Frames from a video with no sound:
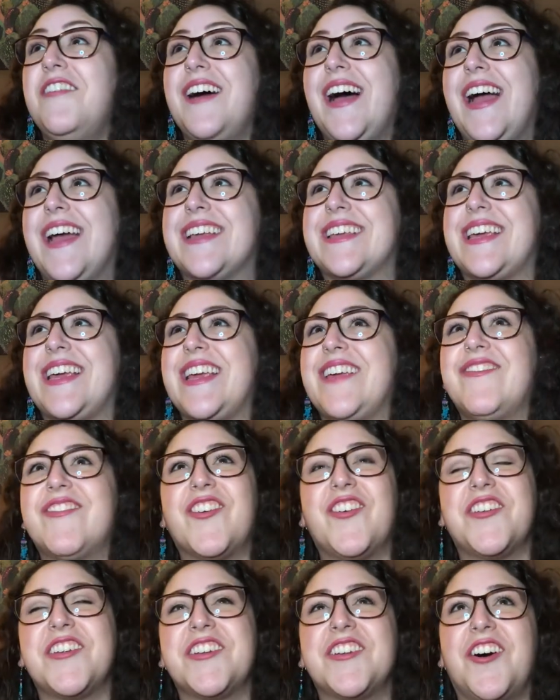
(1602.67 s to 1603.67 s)
I keep
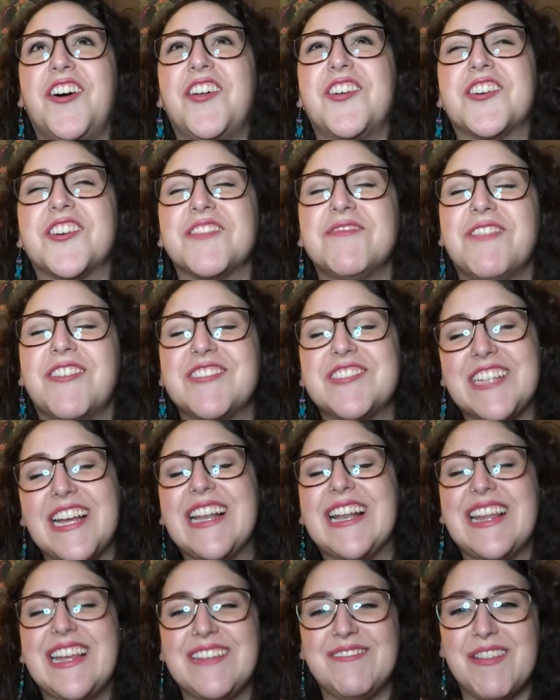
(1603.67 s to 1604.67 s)
going to call her
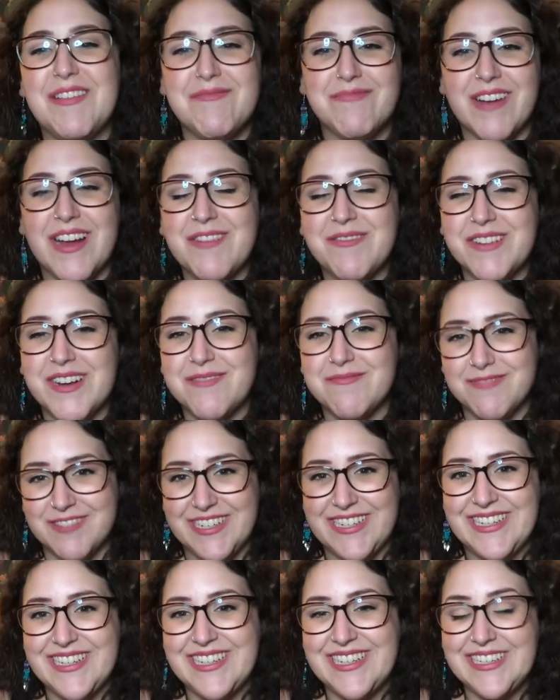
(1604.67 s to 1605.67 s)
Marcello in my brain when I'm
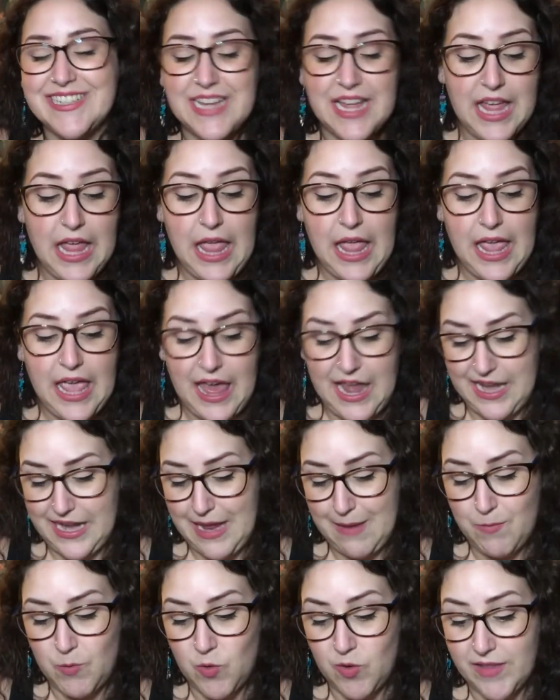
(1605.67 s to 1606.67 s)
reading it. And I
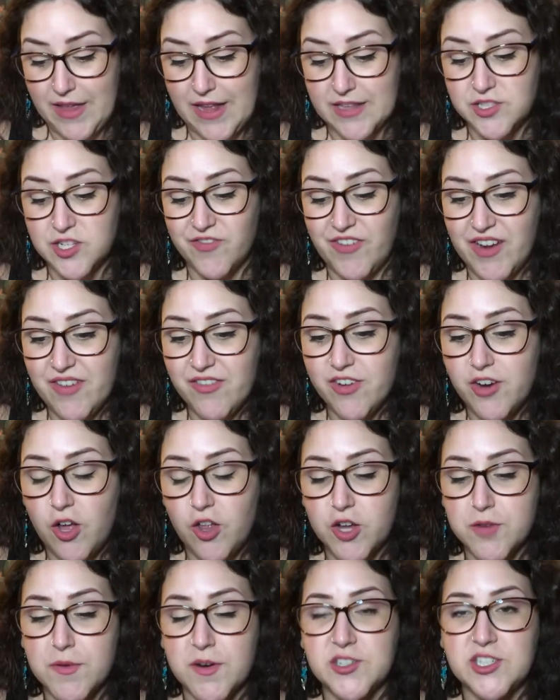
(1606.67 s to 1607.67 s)
keep doing that. So if I ever call
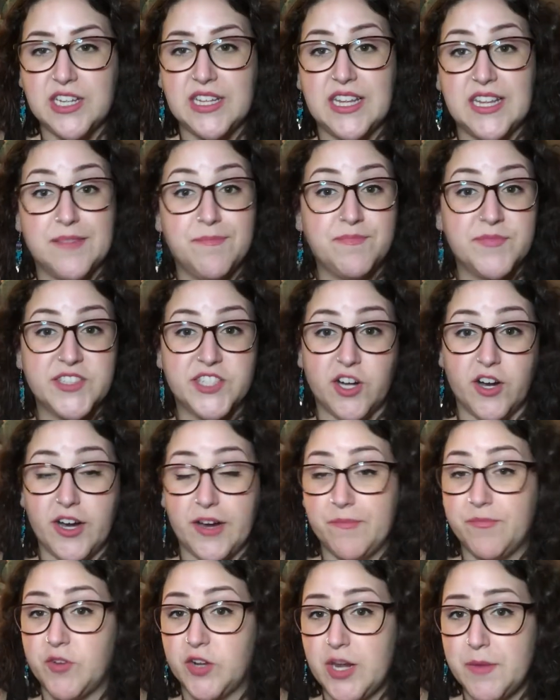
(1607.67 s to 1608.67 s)
her Marcello, sorry,
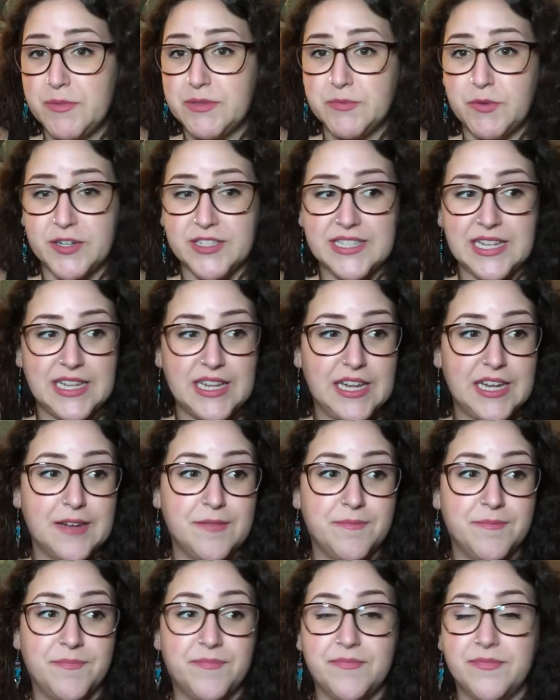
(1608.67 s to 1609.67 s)
her name is
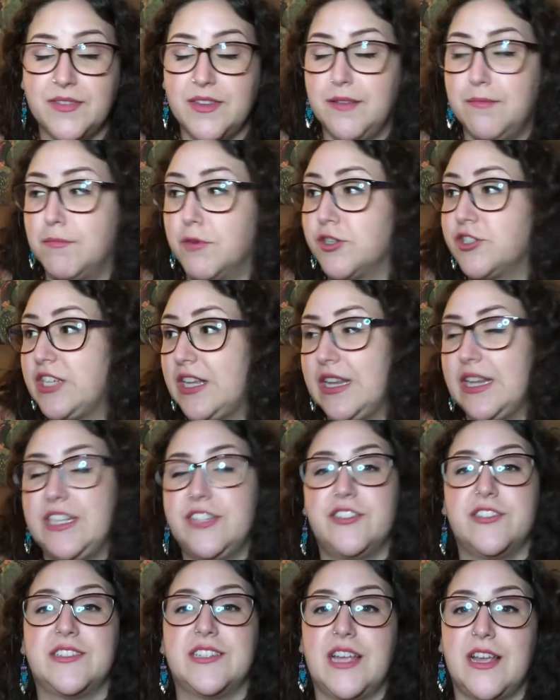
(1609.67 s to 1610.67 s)
Marcella. Marcello
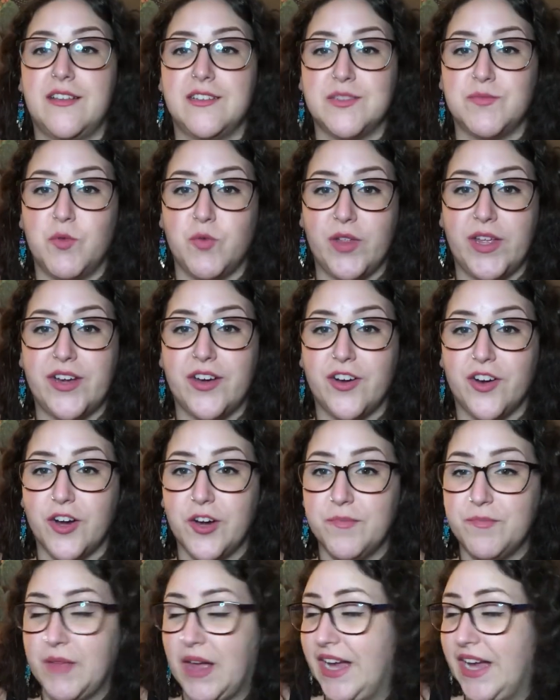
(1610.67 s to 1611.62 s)
just sounds more like her.